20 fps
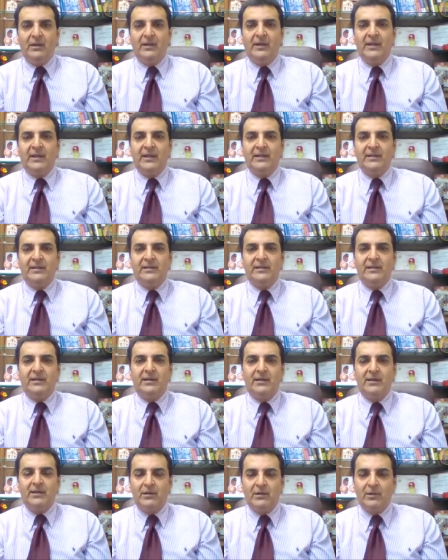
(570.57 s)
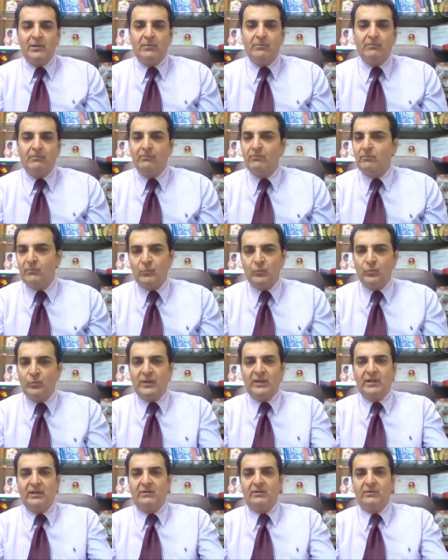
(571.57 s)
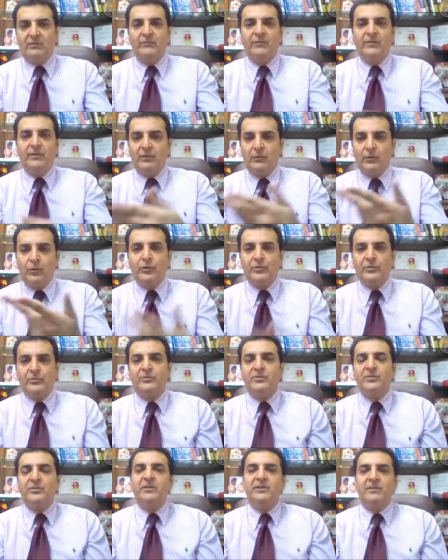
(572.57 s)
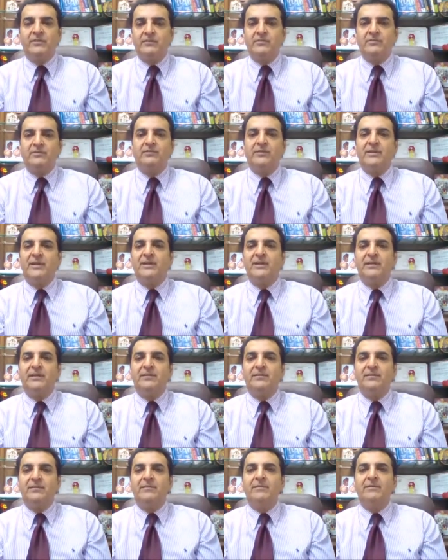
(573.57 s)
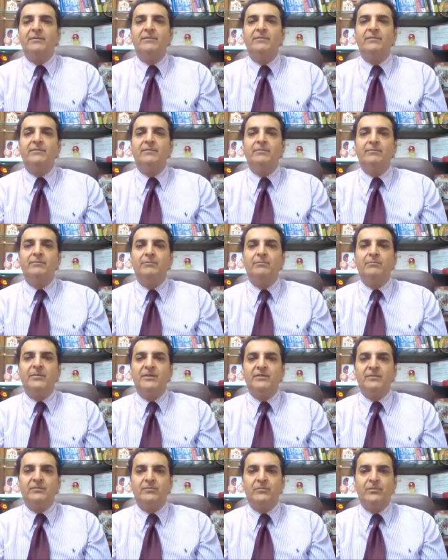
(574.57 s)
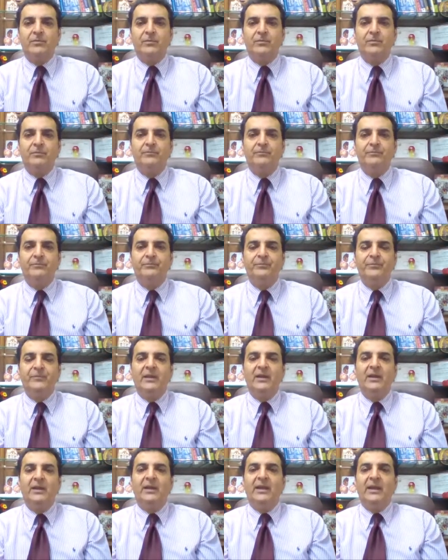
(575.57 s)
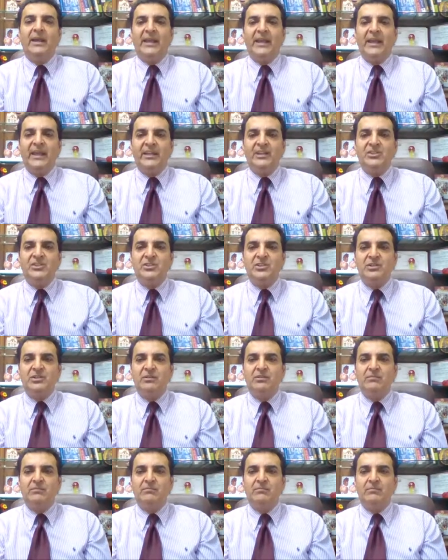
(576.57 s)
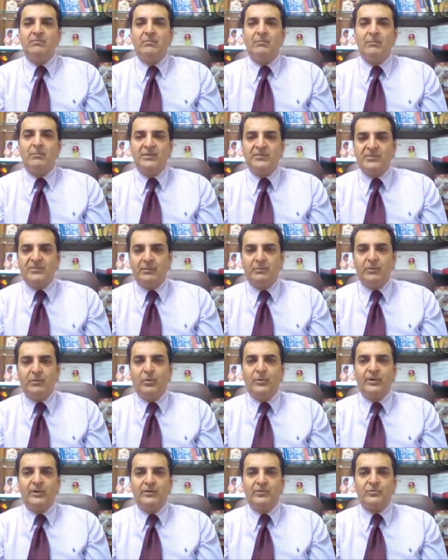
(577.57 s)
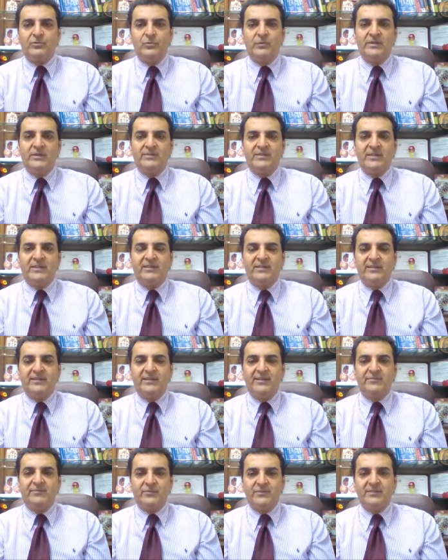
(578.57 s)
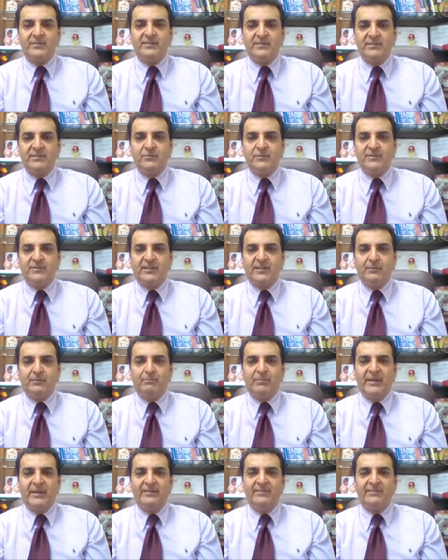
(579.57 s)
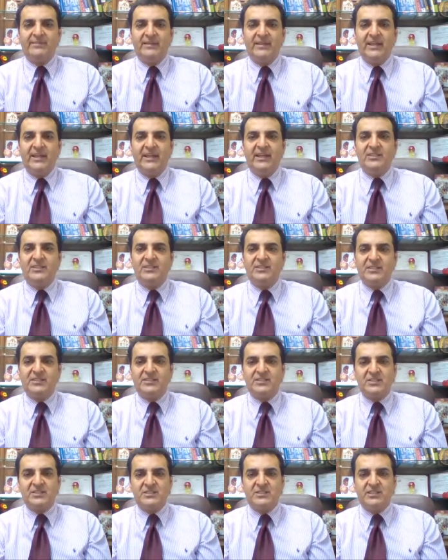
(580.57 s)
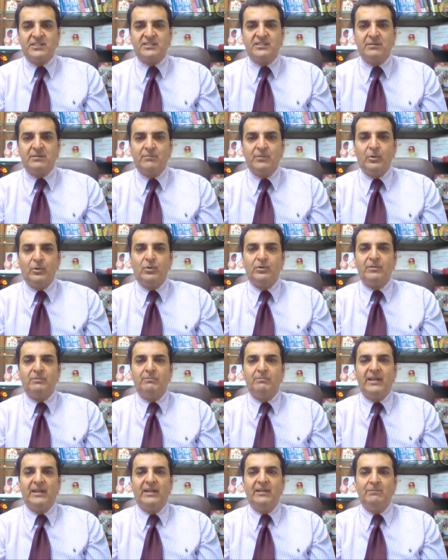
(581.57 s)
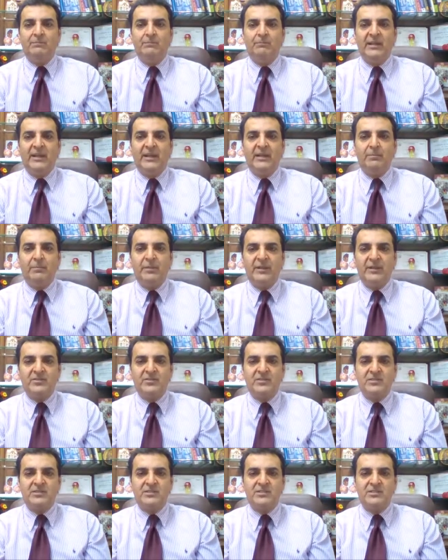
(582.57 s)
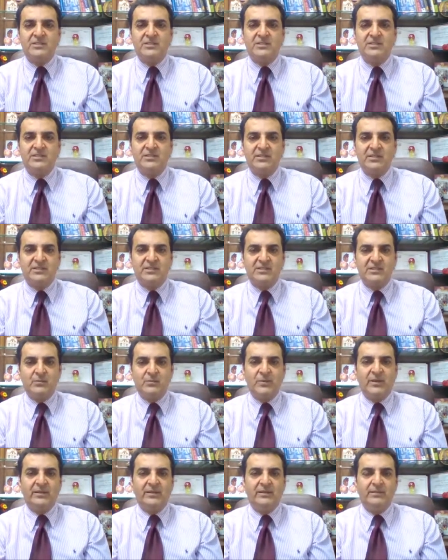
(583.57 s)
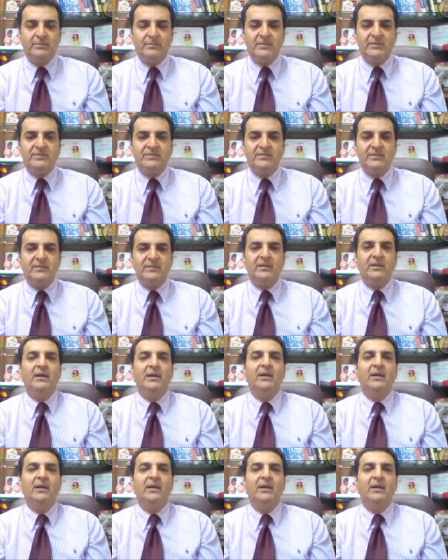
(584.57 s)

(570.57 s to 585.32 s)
And well, we'll go into the details of that later. Patient roll. Age, placebo and rosuvastatin, this was a comparison. Age 66 in both, male patients 61%,